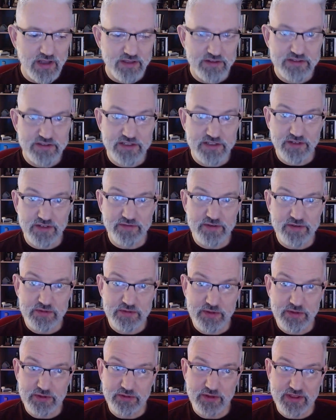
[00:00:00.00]
There's a difference
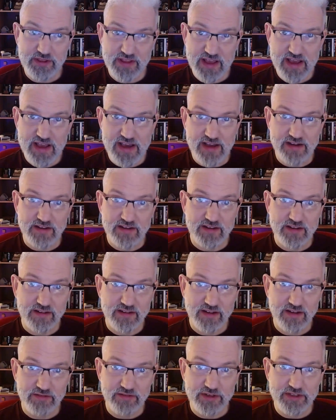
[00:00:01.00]
between that
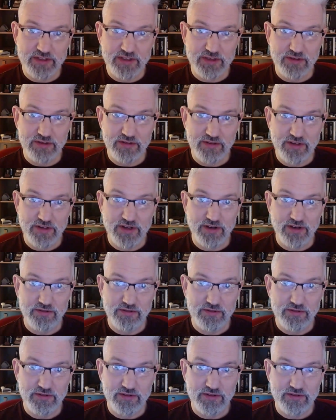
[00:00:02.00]
and really,
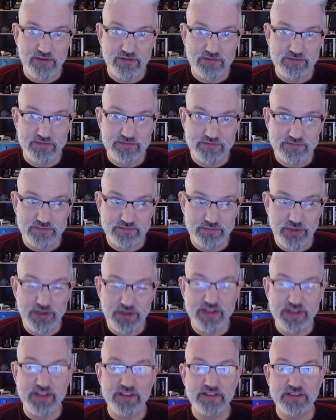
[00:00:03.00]

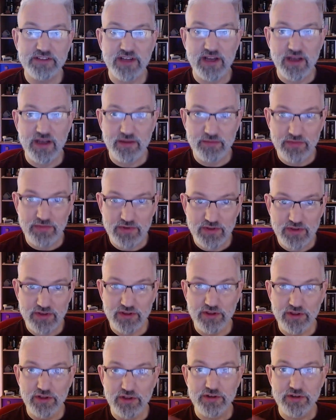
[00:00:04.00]
putting in the time,
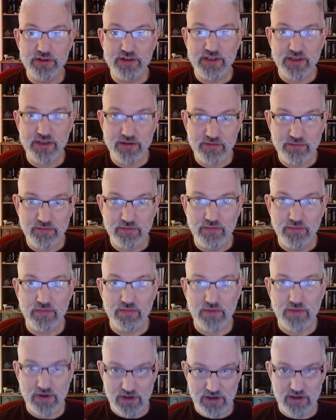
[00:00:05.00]
learning
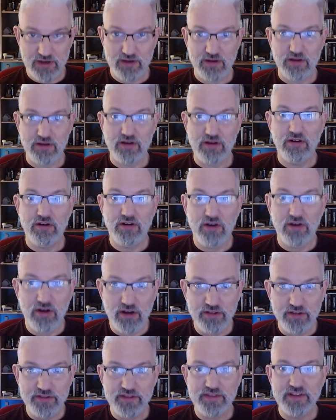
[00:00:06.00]

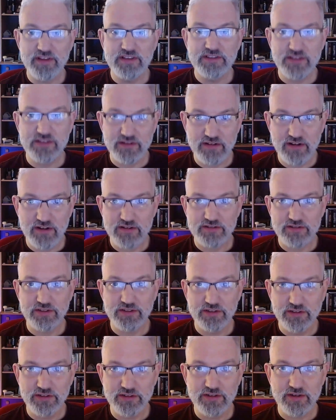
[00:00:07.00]
all the things there are to
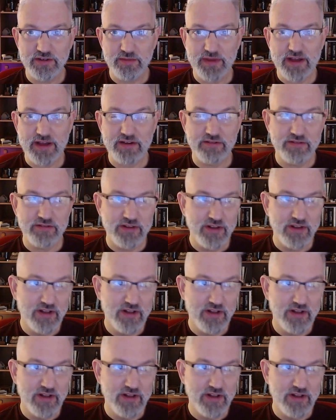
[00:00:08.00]
learn about